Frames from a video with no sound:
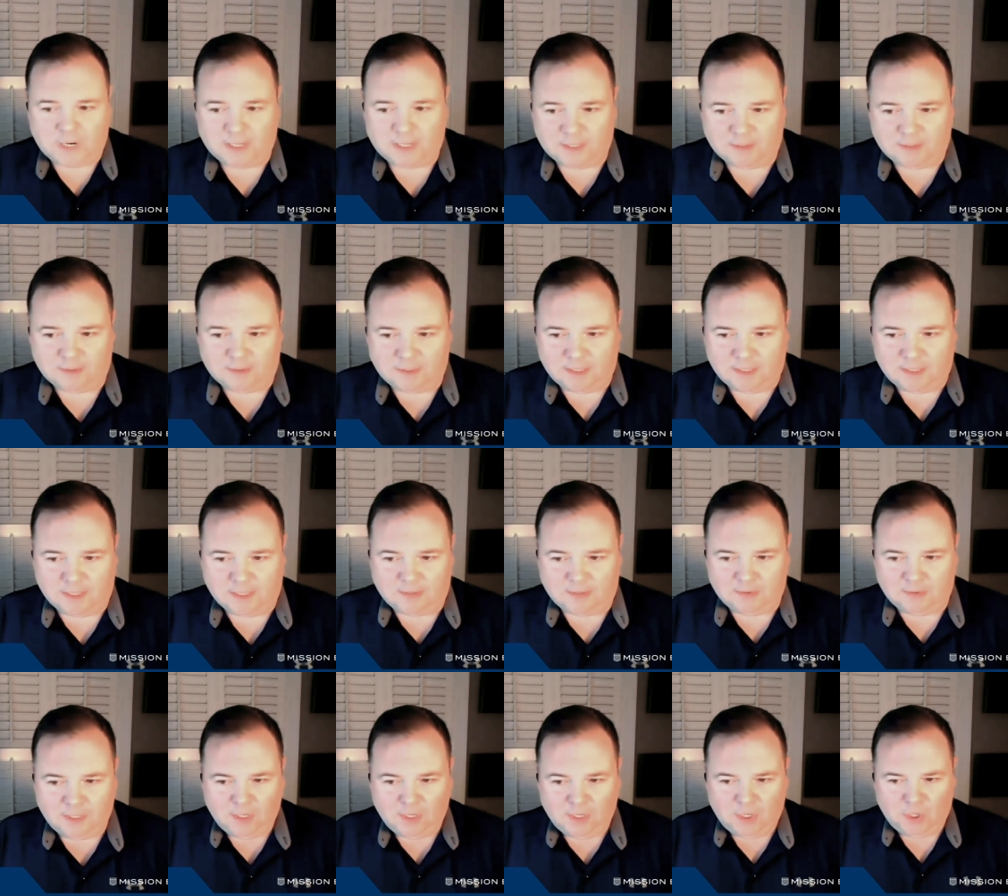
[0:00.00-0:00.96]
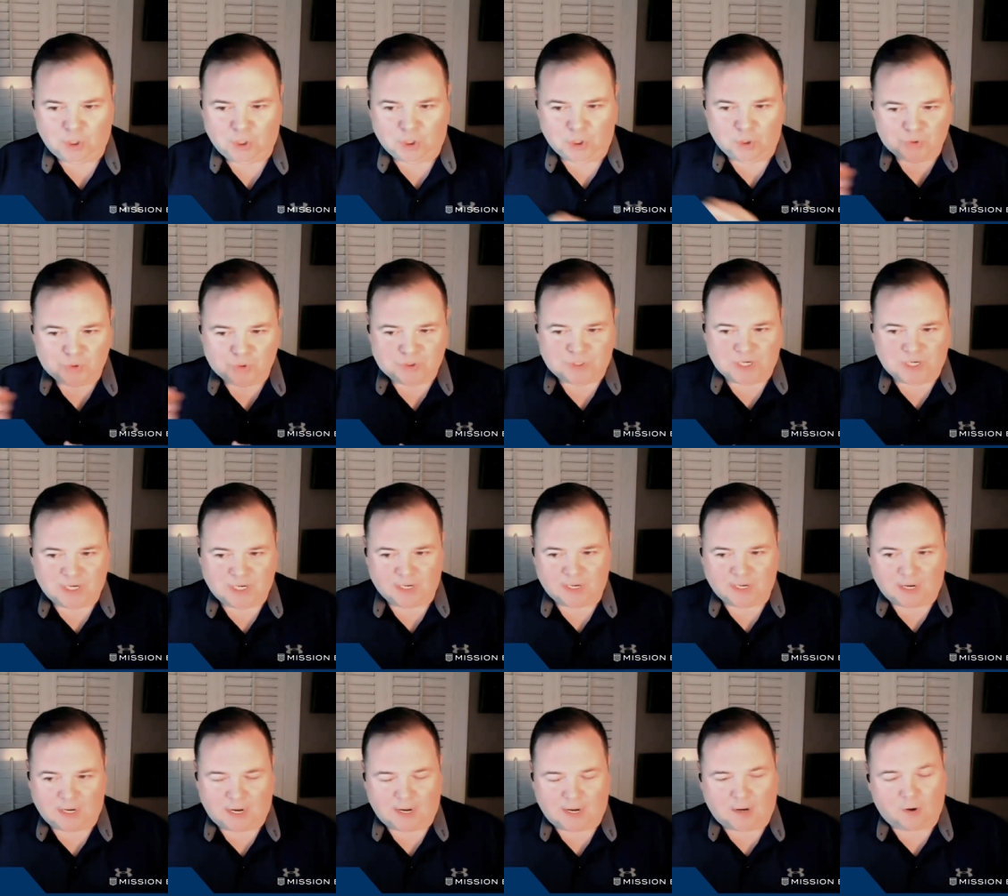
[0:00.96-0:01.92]
right? And and
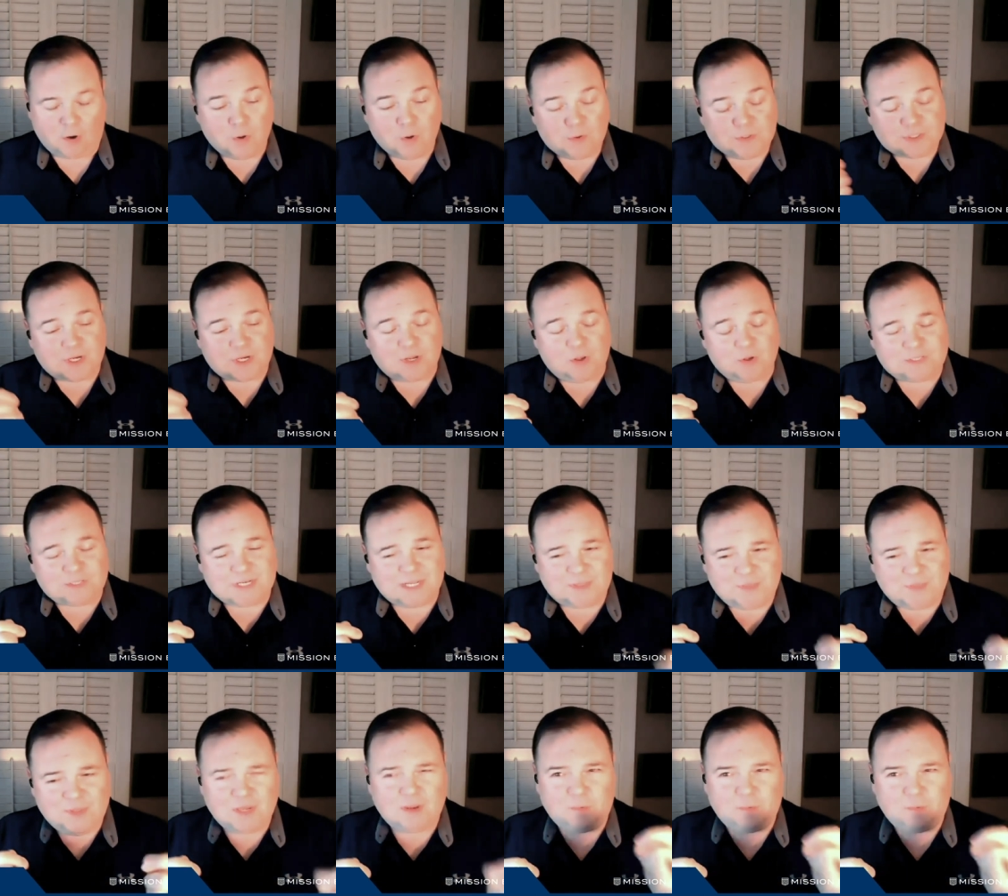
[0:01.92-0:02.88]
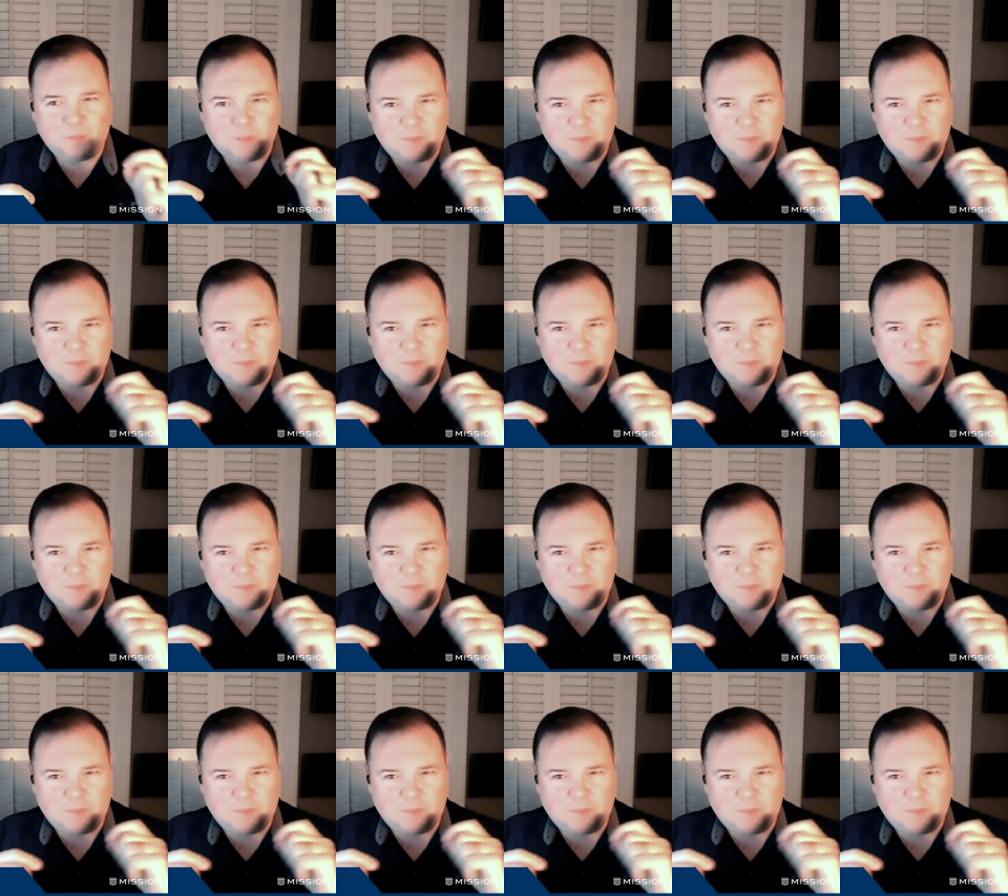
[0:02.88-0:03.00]
using our own skills. And I think